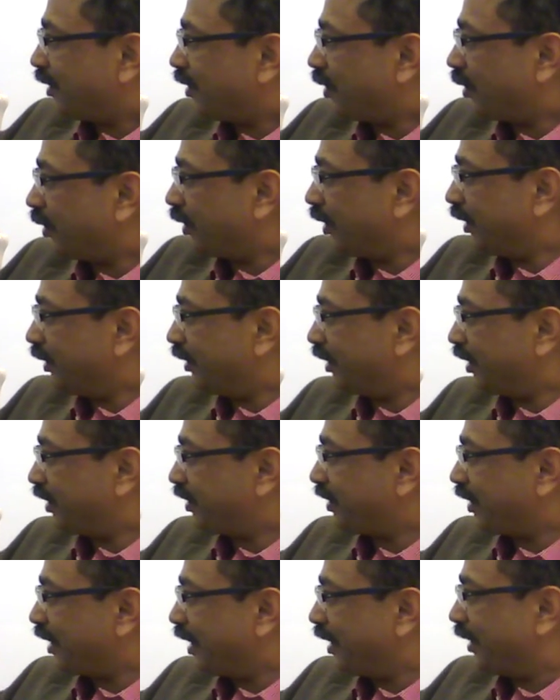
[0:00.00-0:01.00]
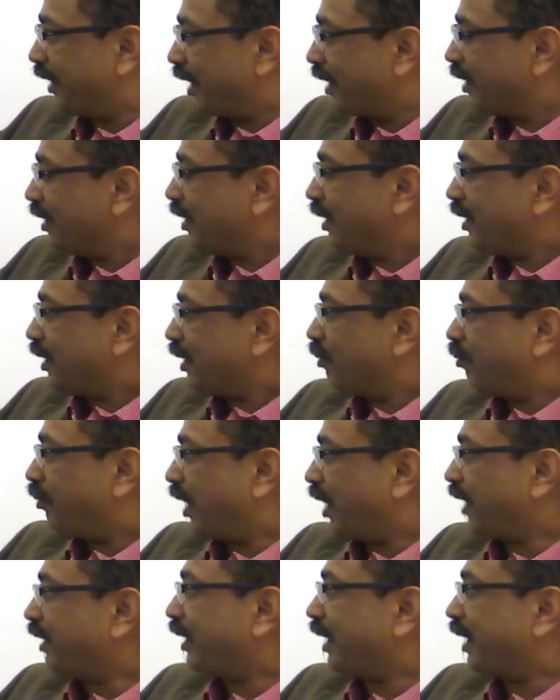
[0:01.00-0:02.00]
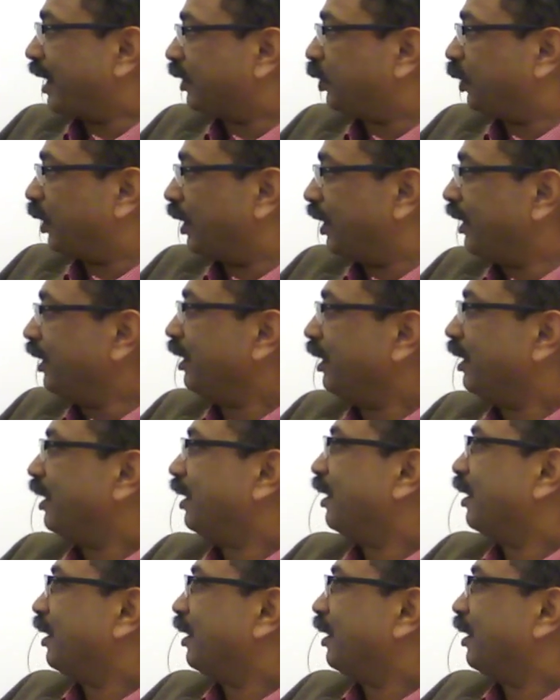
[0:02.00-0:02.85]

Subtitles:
only in this area, but actually